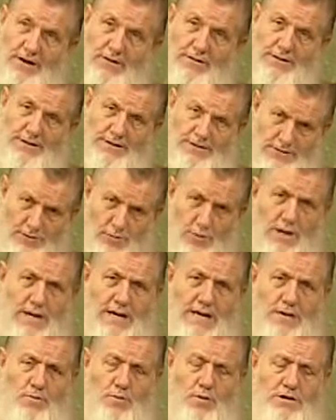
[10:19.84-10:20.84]
out the
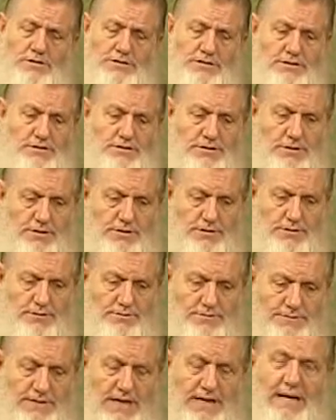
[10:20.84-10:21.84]
way He wants it to
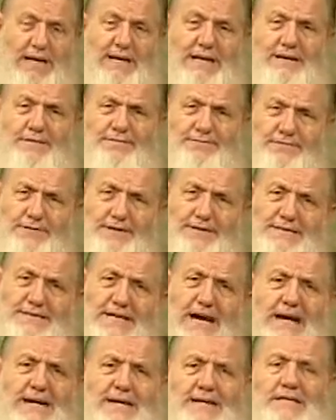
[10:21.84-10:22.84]
and live for
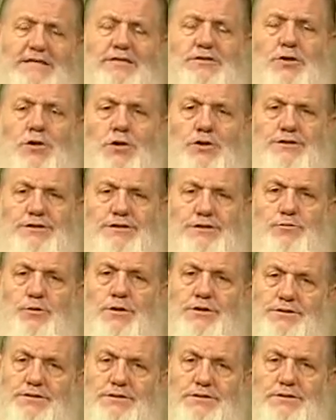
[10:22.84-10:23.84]
exactly as long as He
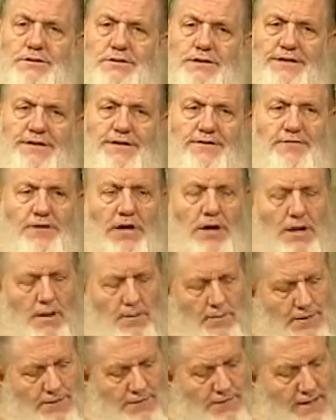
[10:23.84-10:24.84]
wants it to live.
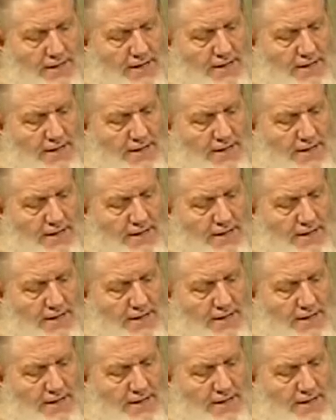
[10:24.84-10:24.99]
But